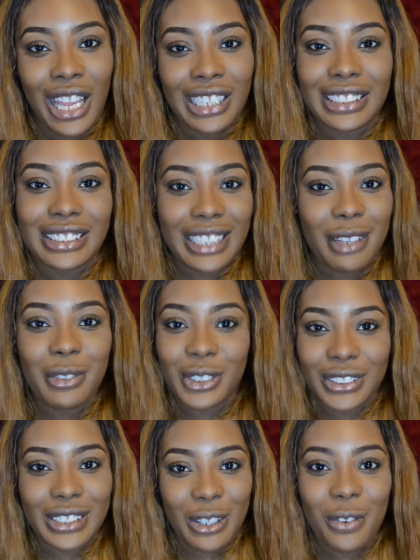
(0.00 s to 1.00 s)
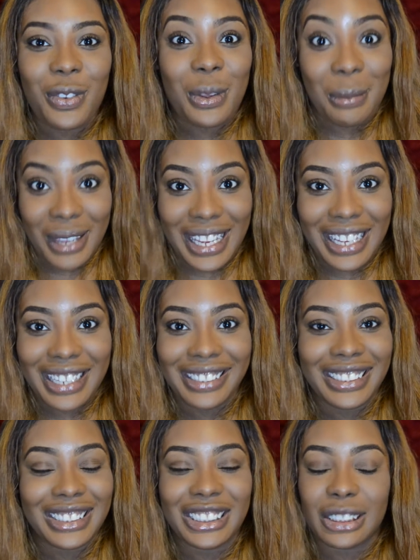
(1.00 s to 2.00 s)
save yourself the pain
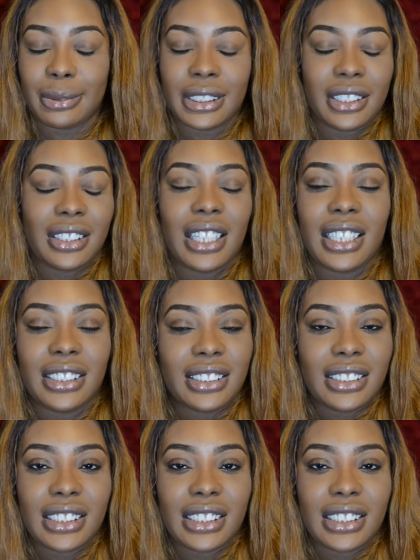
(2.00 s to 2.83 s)
and just wear your aligners.